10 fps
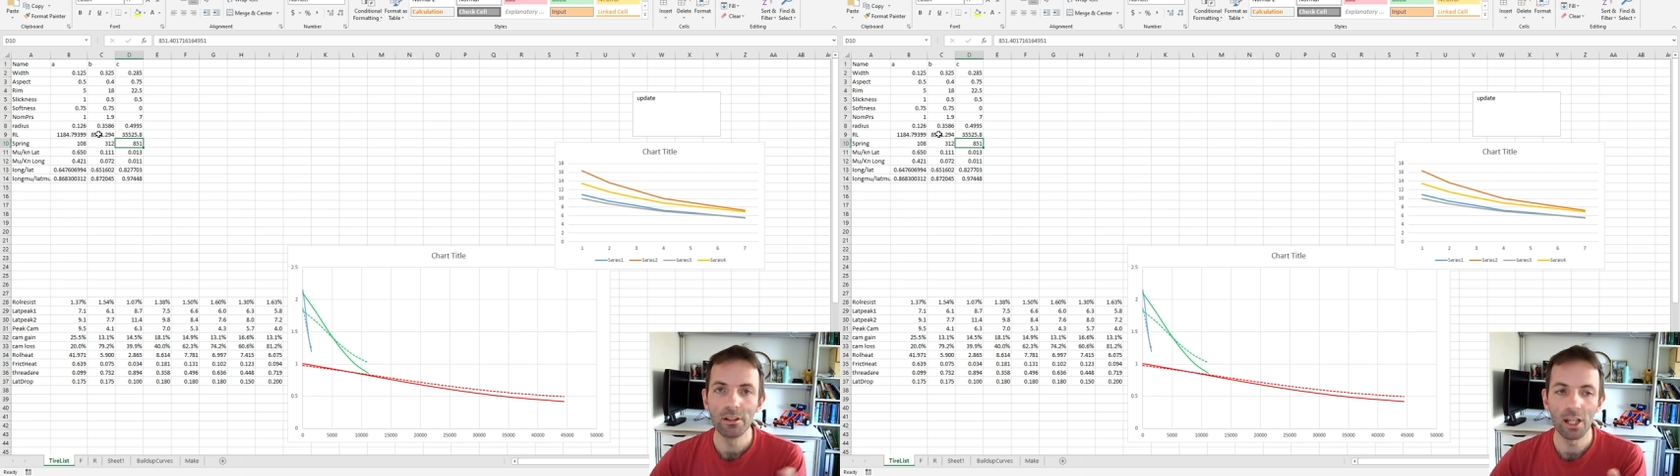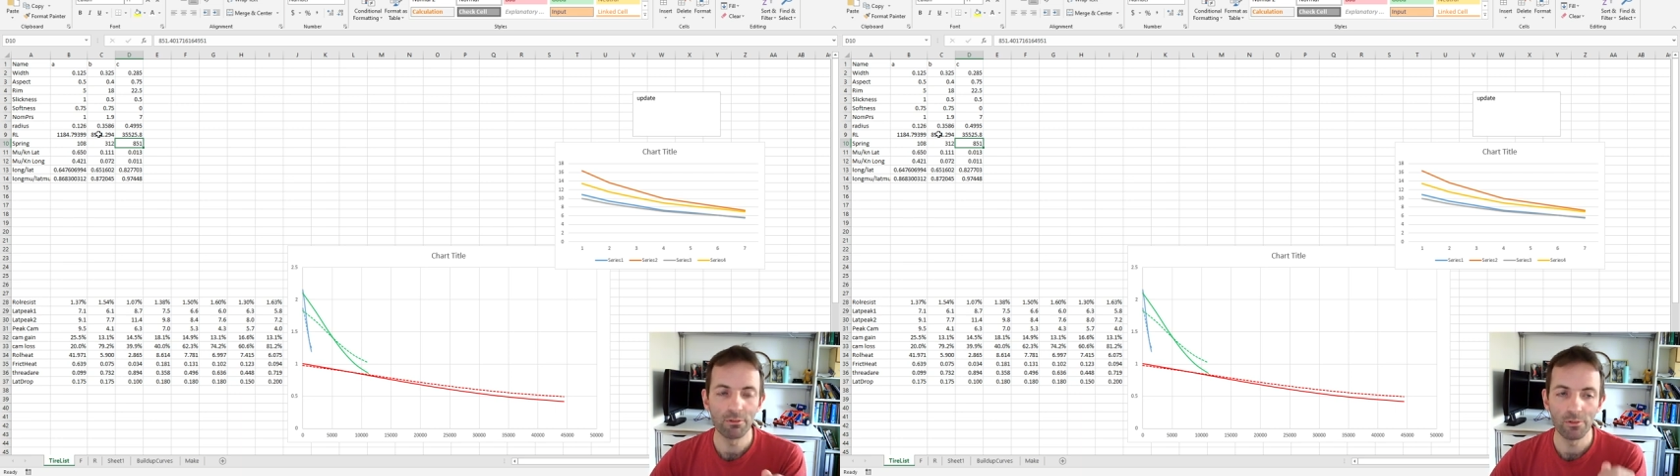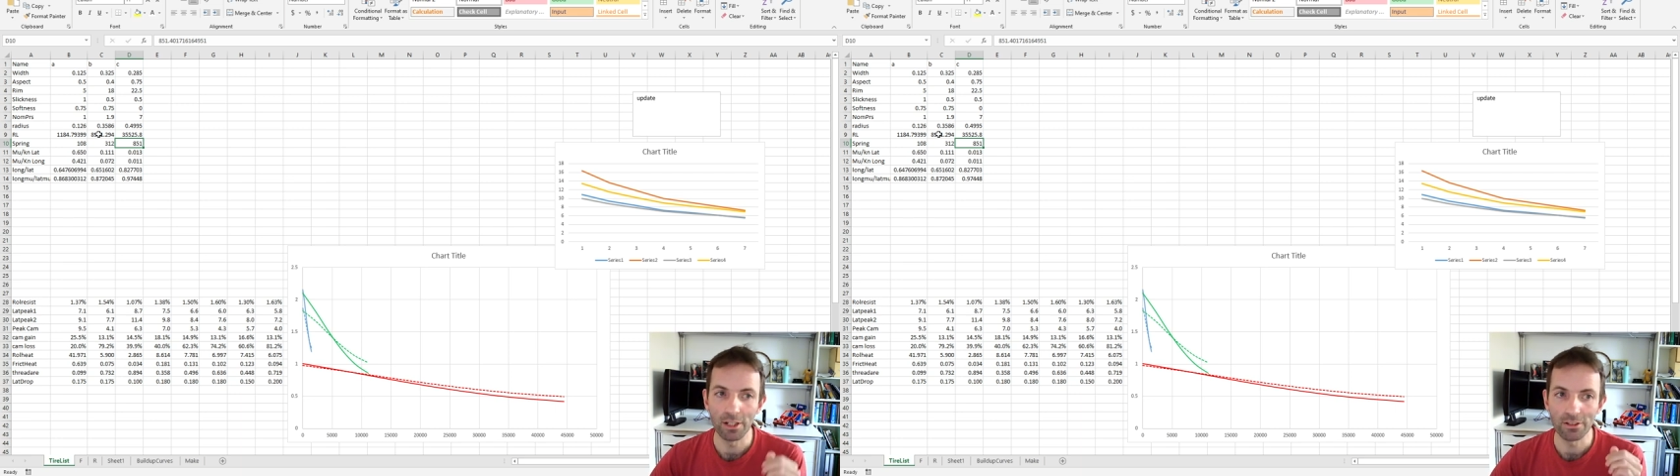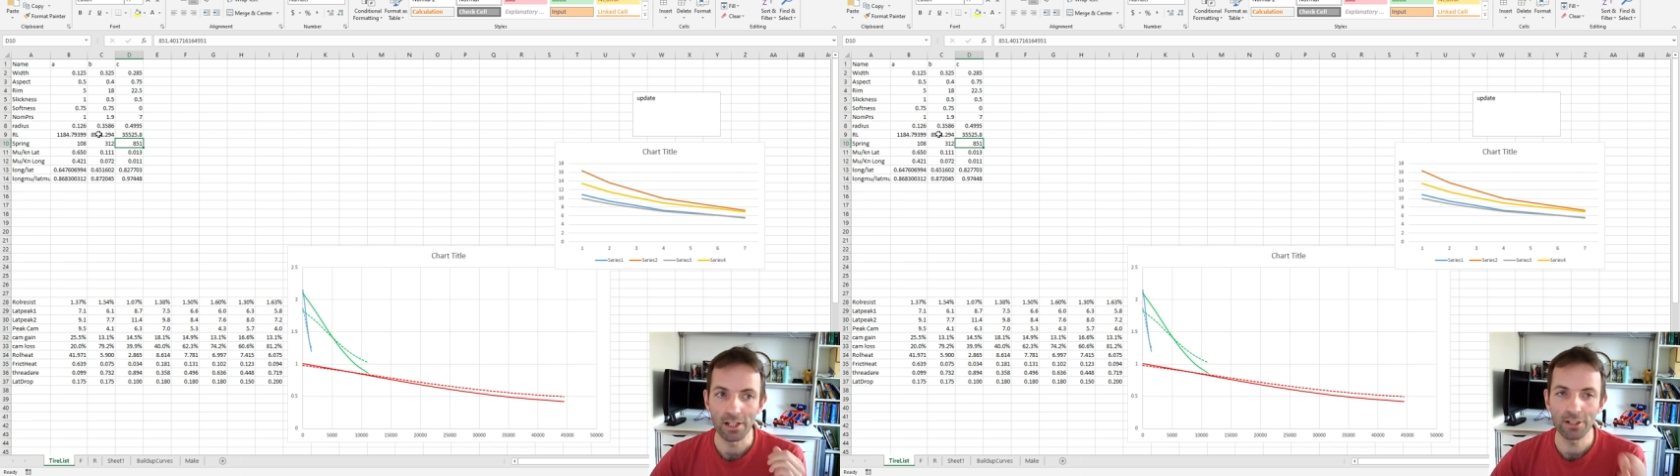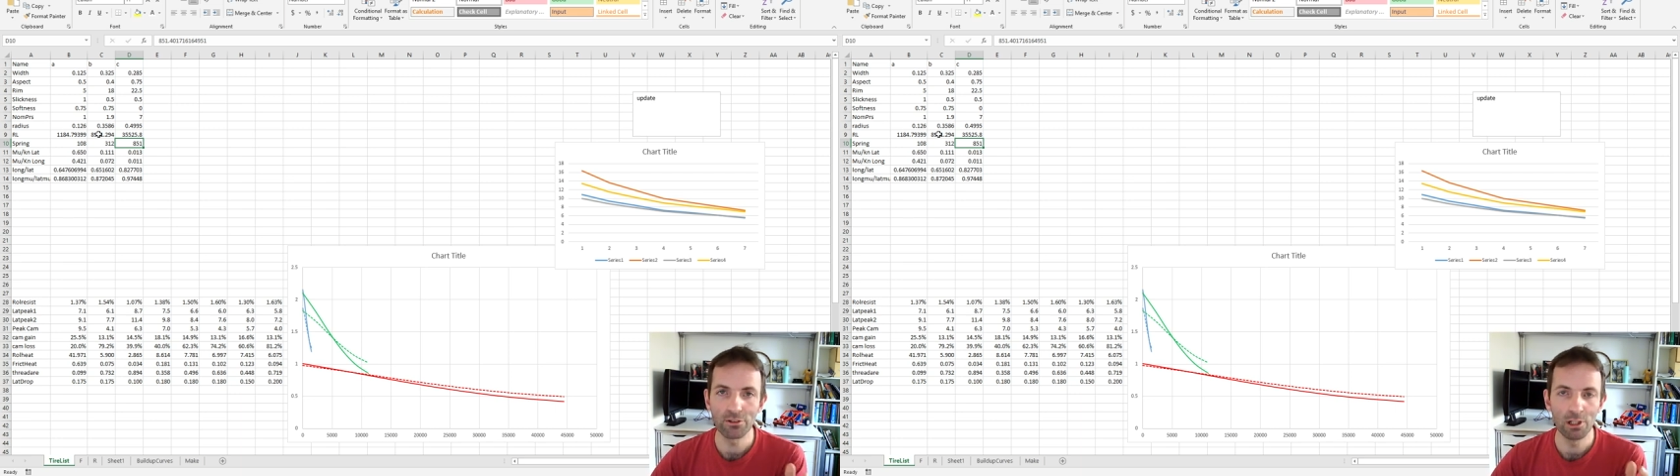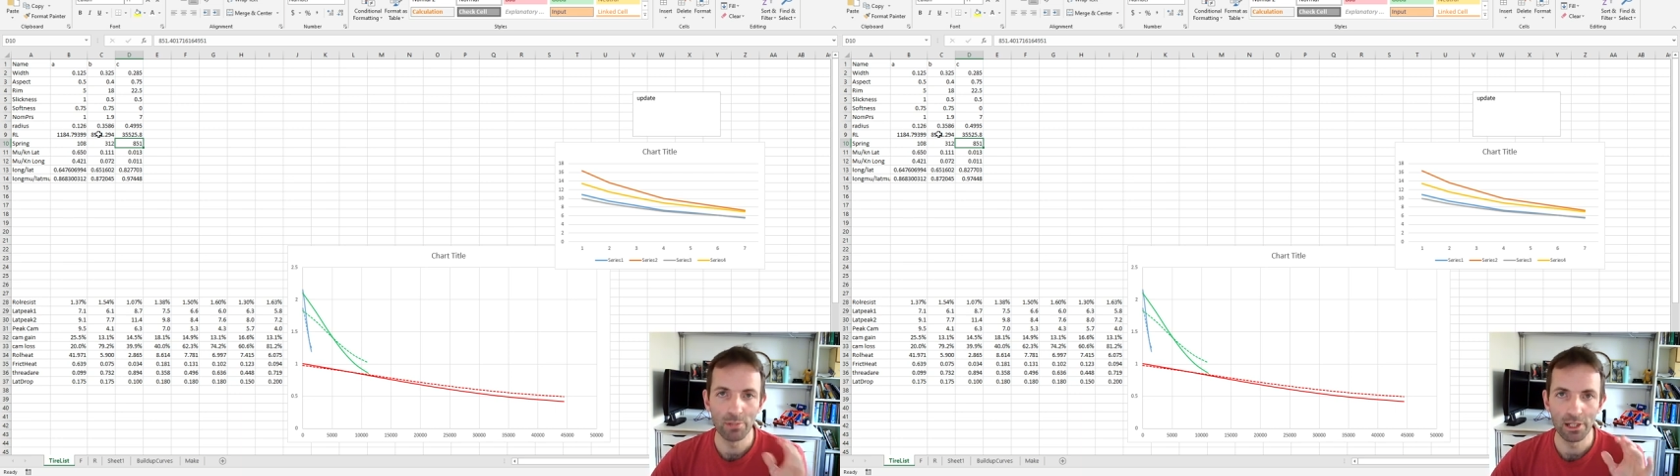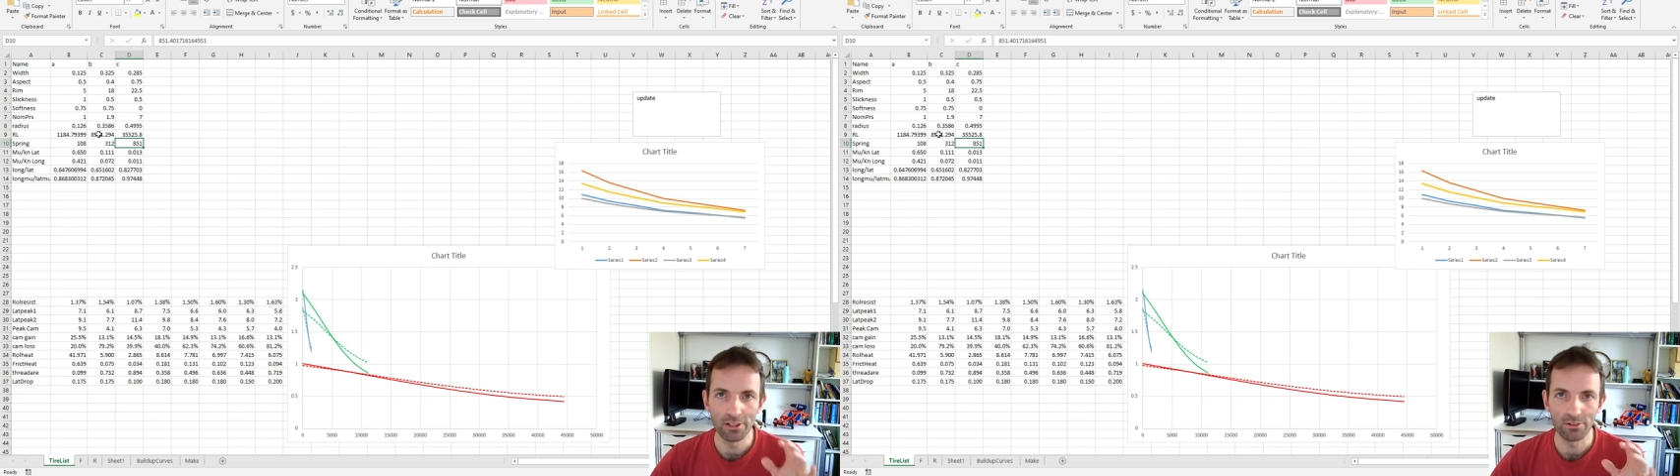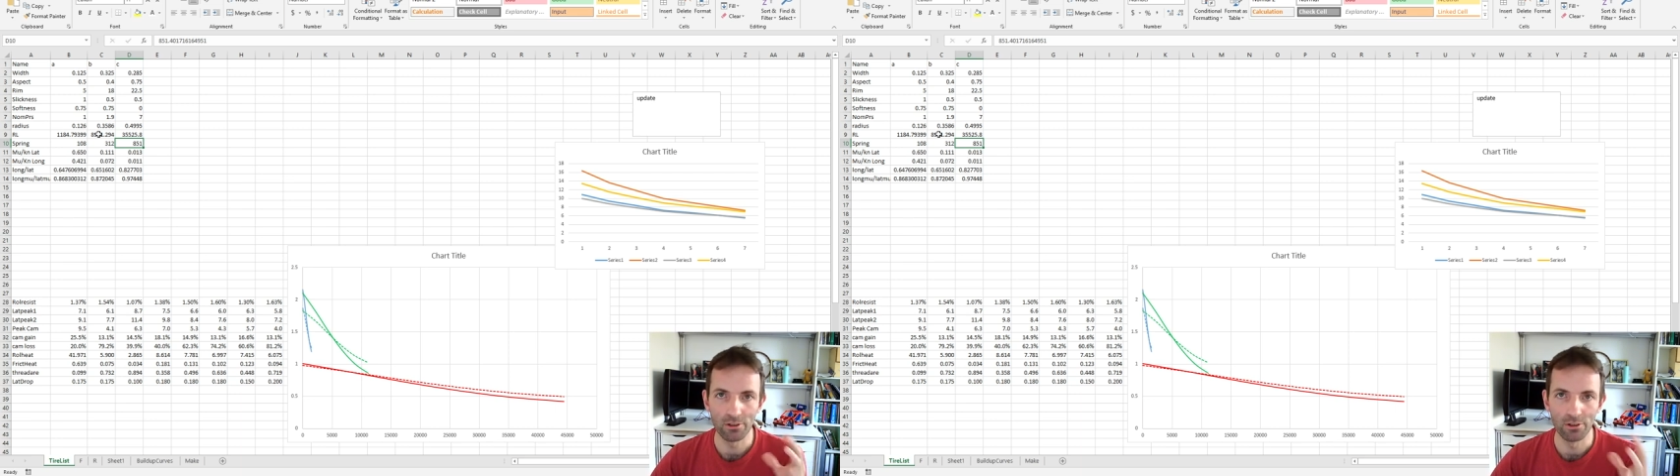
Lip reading: Everything is actually based